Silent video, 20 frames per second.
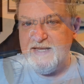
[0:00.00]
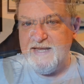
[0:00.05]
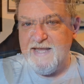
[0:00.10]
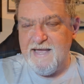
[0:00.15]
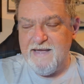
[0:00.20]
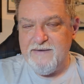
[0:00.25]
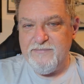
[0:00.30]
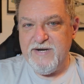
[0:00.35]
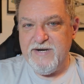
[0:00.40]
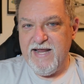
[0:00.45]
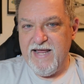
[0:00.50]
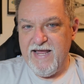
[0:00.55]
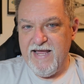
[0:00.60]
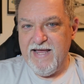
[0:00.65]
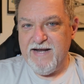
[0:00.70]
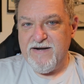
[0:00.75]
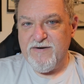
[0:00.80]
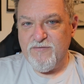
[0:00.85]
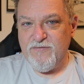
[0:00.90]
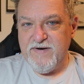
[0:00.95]
think I would
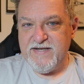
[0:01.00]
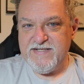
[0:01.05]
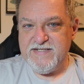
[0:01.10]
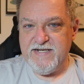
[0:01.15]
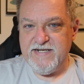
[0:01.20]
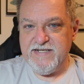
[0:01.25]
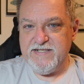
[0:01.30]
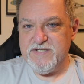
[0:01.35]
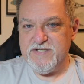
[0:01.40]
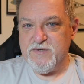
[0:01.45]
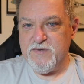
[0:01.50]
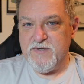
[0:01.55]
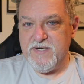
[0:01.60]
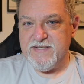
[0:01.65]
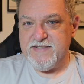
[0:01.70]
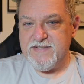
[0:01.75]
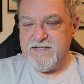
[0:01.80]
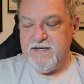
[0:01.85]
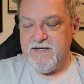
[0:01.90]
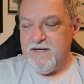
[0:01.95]
add a resin
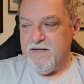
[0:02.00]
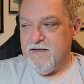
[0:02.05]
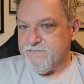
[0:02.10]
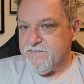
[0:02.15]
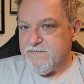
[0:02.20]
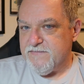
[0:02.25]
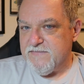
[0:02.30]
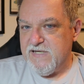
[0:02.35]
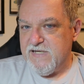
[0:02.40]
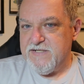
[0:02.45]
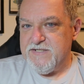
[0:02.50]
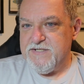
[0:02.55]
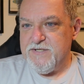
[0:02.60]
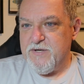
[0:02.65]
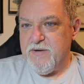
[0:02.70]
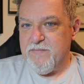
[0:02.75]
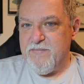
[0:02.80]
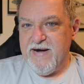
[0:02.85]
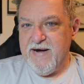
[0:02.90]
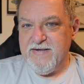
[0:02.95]
exhaust because you
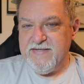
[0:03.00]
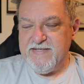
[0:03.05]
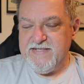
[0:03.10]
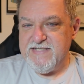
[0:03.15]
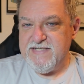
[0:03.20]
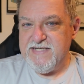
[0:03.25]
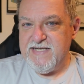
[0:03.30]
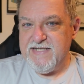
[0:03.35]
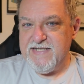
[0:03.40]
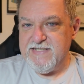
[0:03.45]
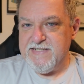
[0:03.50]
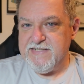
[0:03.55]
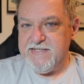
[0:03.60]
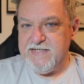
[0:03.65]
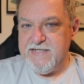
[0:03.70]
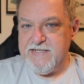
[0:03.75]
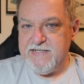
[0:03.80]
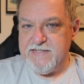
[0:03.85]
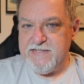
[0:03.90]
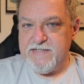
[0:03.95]
can barely see it as
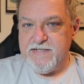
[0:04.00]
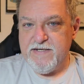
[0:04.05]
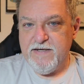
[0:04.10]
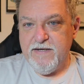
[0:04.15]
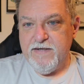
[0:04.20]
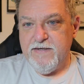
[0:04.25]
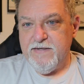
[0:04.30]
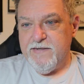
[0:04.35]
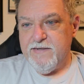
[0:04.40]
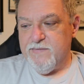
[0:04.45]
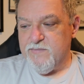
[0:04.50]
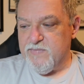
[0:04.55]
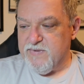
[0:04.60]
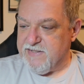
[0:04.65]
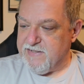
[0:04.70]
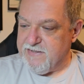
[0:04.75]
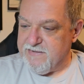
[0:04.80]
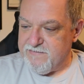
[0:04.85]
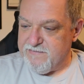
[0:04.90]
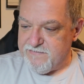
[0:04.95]
it is.
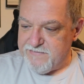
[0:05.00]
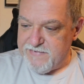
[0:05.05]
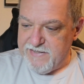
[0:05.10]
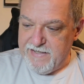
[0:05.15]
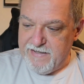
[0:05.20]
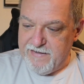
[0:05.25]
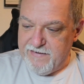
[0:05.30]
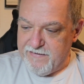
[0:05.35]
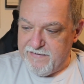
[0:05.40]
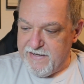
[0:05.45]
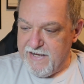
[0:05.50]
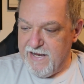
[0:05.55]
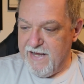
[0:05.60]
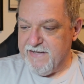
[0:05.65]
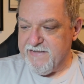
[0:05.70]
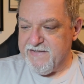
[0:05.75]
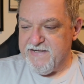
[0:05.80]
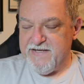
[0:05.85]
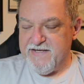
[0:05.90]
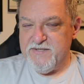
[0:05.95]
But you know,
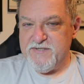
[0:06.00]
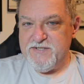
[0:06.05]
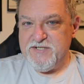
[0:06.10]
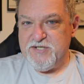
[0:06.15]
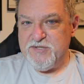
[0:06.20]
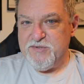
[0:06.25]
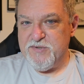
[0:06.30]
again, dealer's